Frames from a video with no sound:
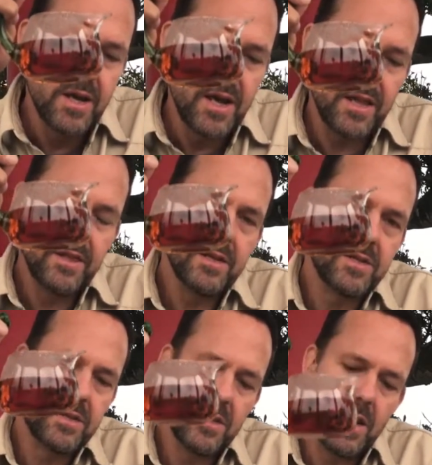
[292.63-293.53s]
and
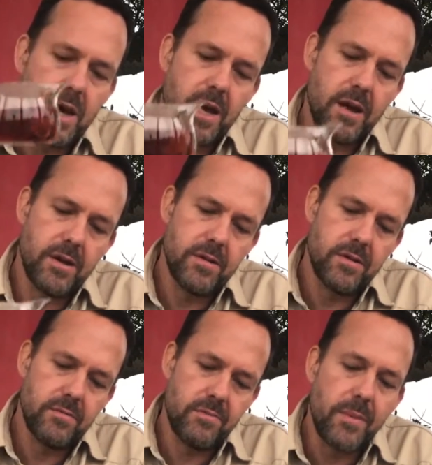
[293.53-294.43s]
this
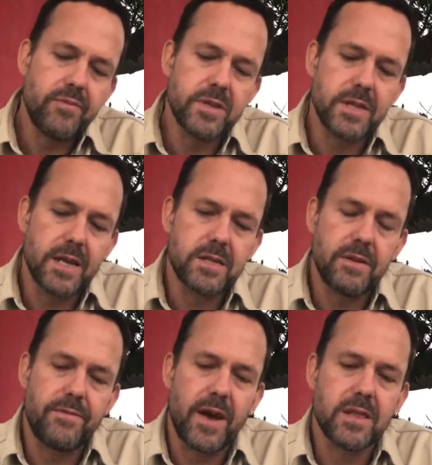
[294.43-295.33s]
represents the
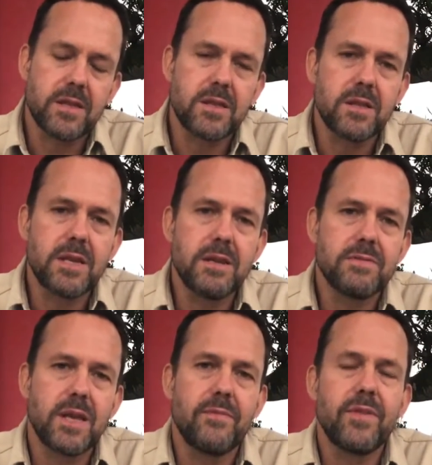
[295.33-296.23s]
fact that the
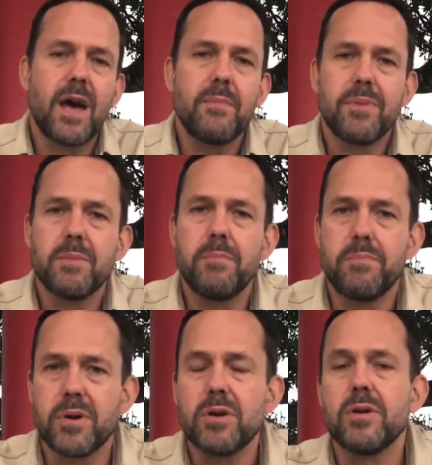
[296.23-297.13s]
leaves have not been
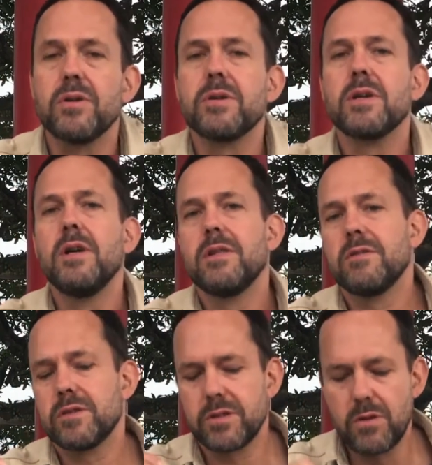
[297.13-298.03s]
burned. There
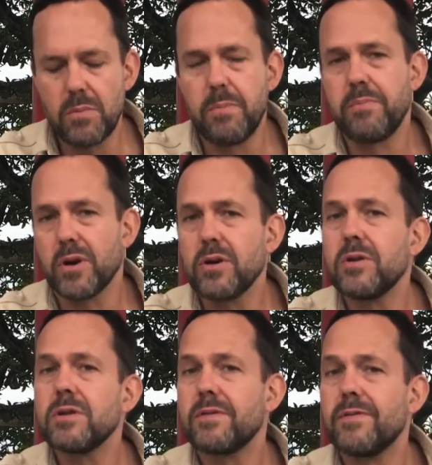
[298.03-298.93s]
is no
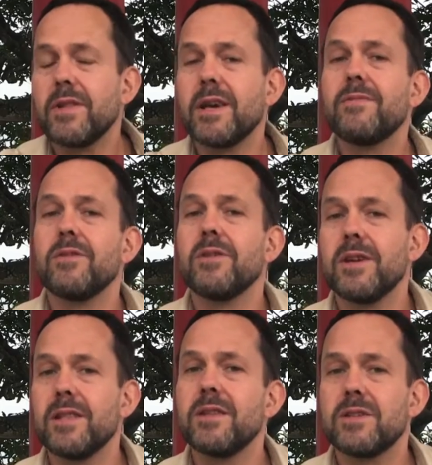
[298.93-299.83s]
burned flavor
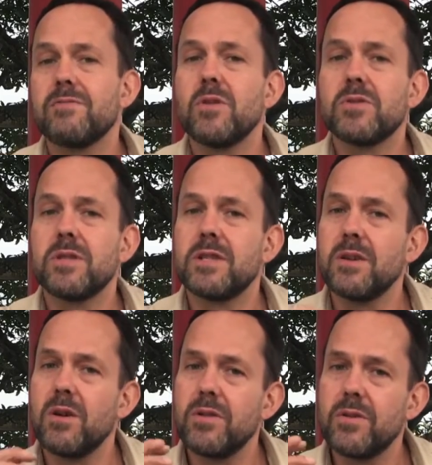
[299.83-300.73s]
in this roasted tea.
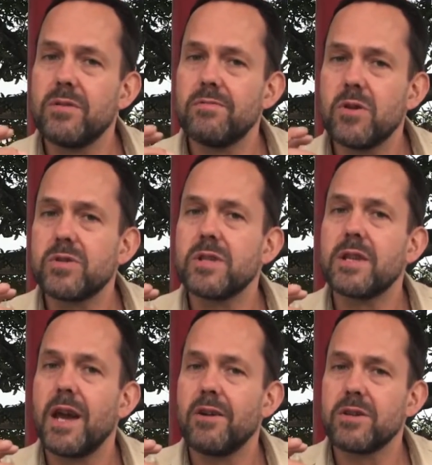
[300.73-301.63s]
Although the roasted
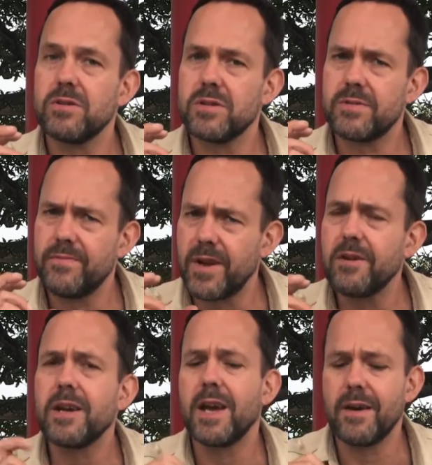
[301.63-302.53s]
character is
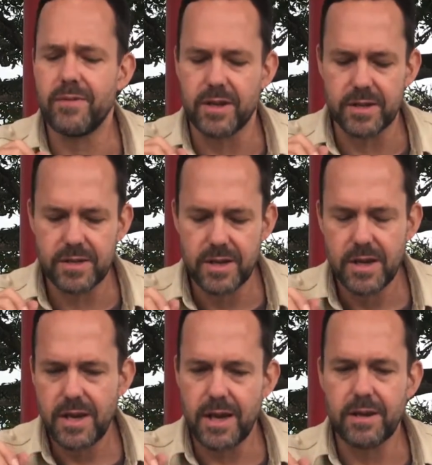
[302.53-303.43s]
very evident
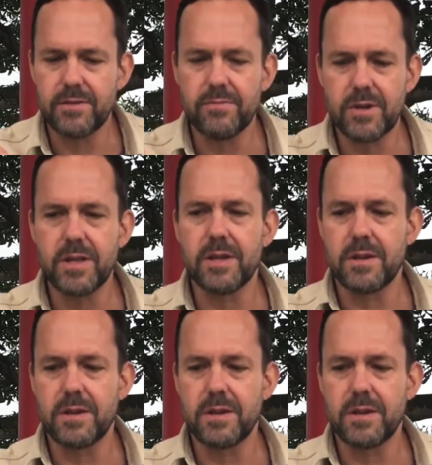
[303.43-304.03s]
and really